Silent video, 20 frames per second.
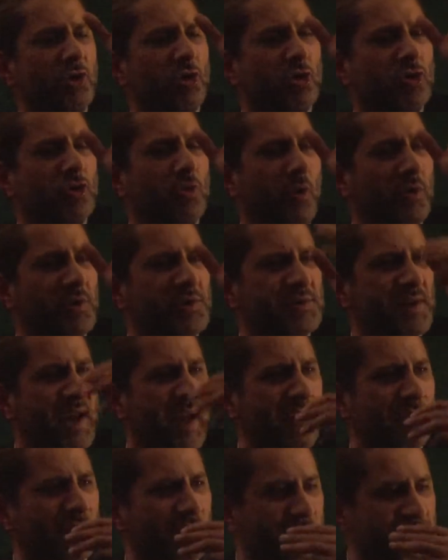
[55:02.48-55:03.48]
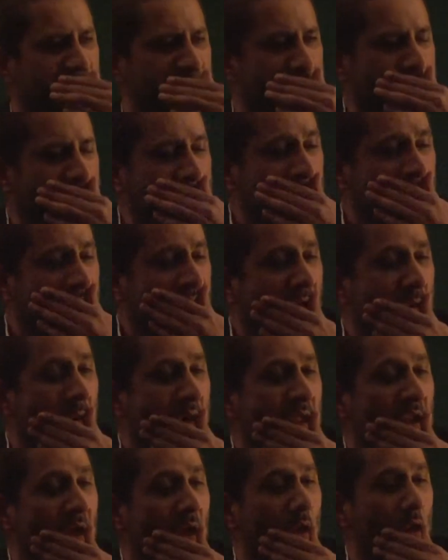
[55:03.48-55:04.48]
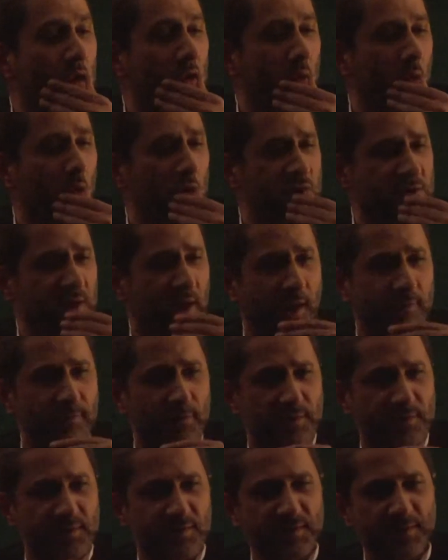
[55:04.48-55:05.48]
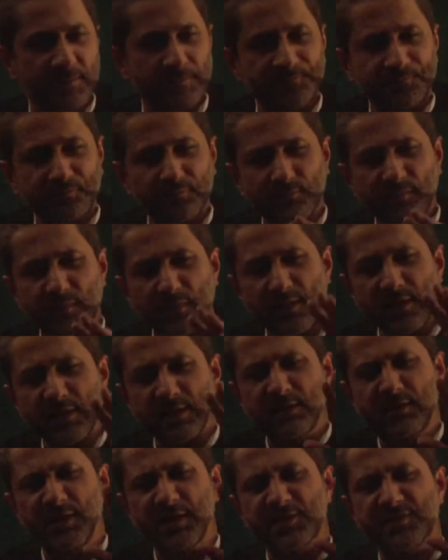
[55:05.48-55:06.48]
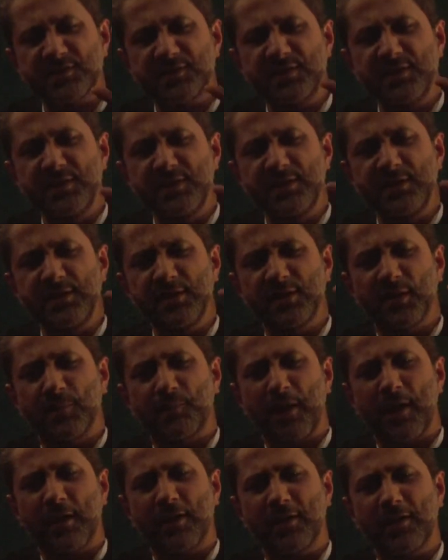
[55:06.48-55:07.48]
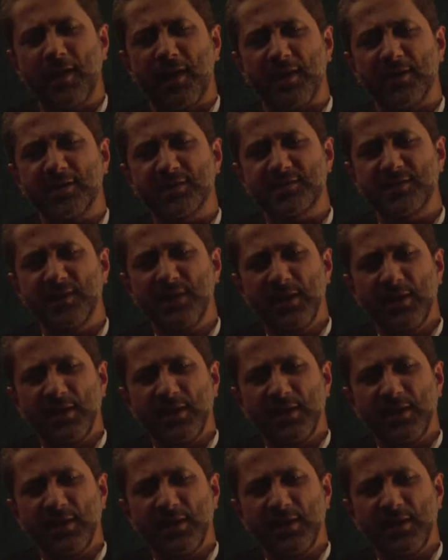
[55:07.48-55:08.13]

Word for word: Look towards the heavens. When they look towards the heavens, they see the paradise.